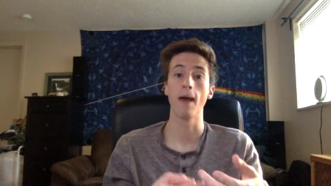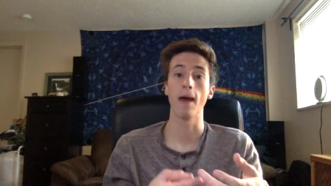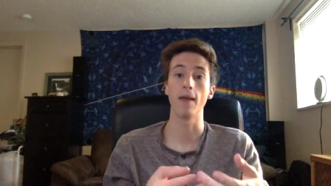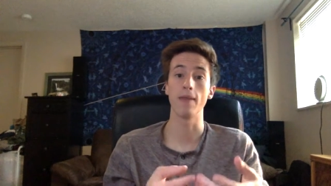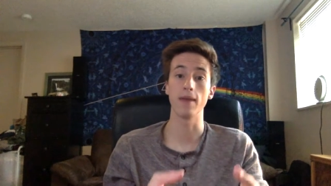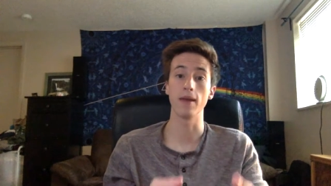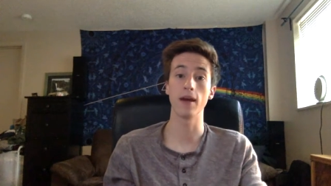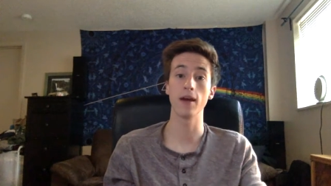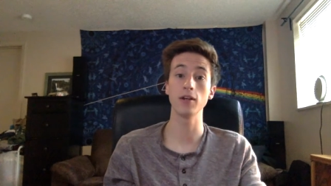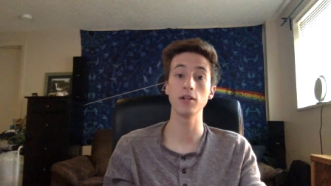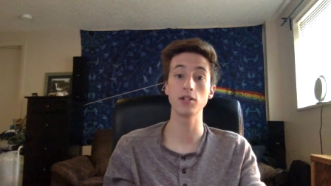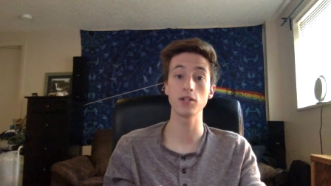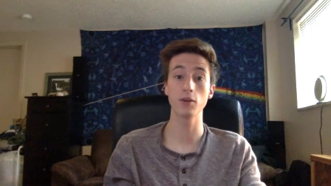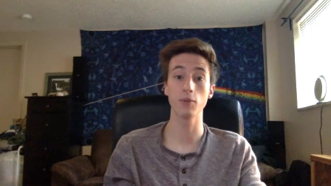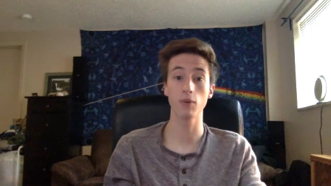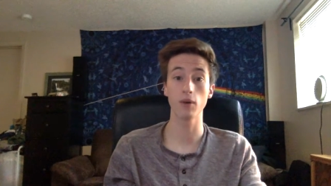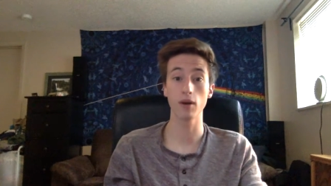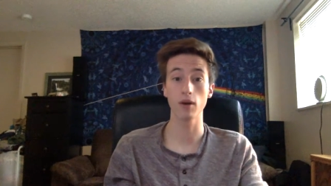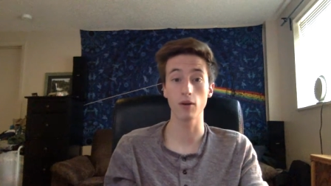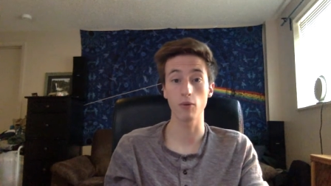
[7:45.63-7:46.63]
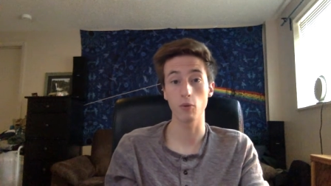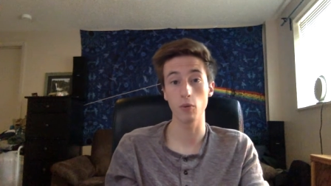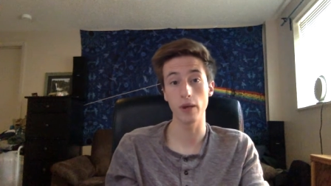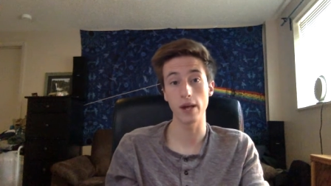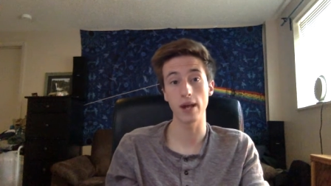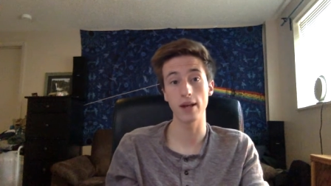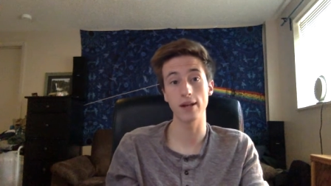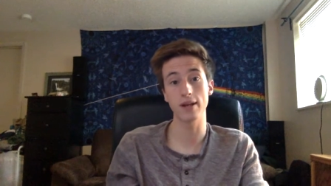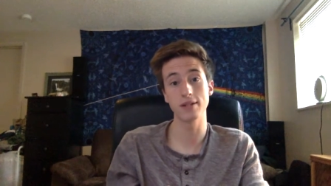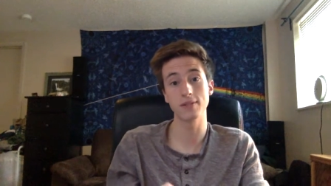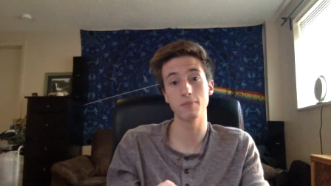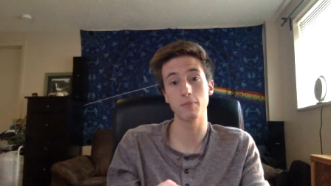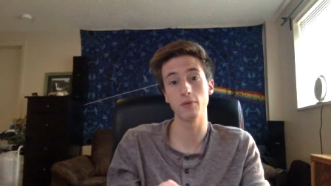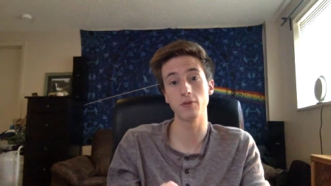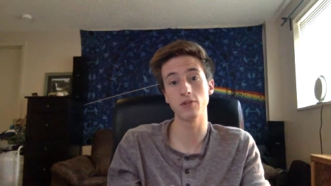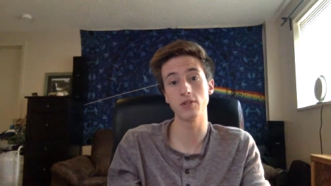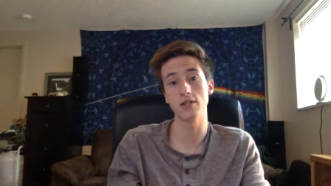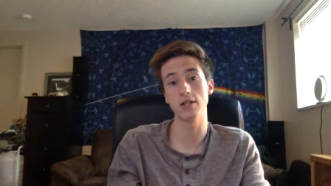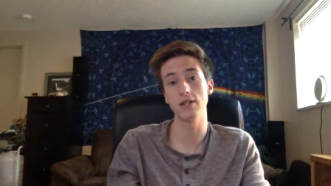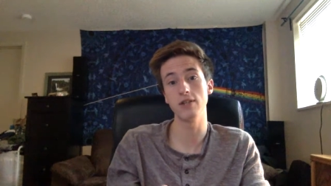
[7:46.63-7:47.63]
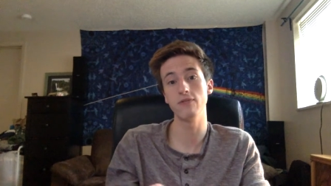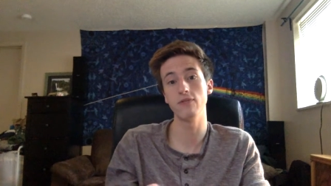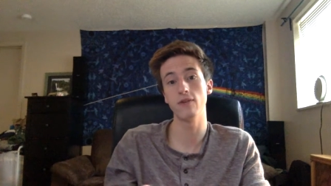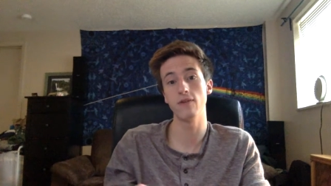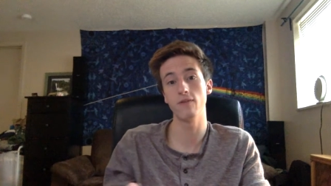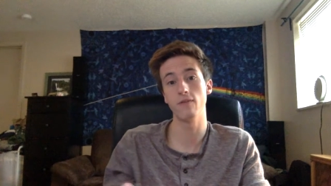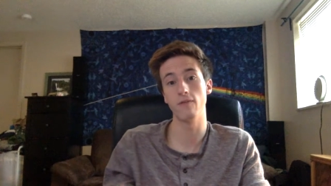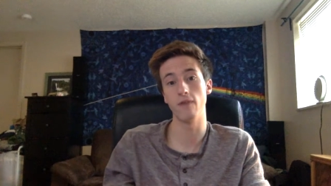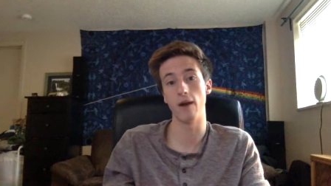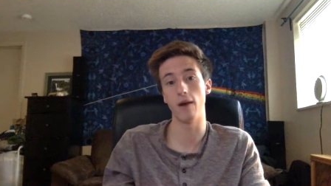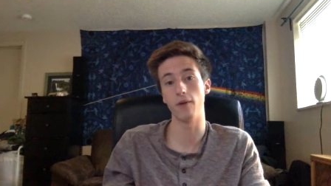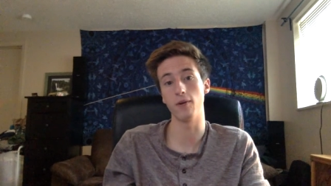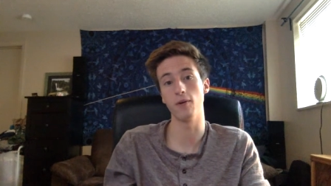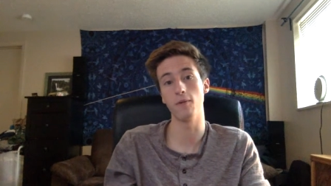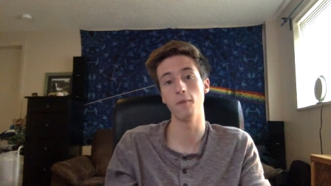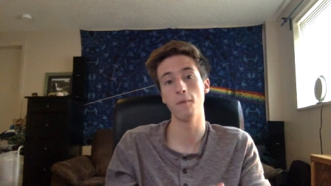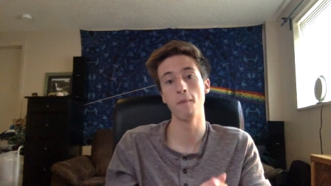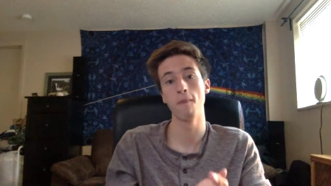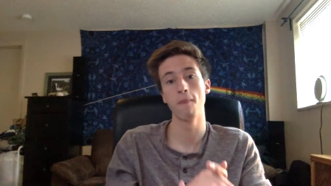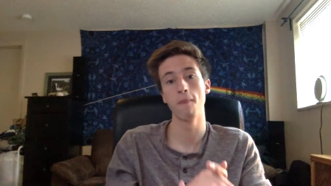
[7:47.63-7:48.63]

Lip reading: And the edge that we're going to create is perceived value.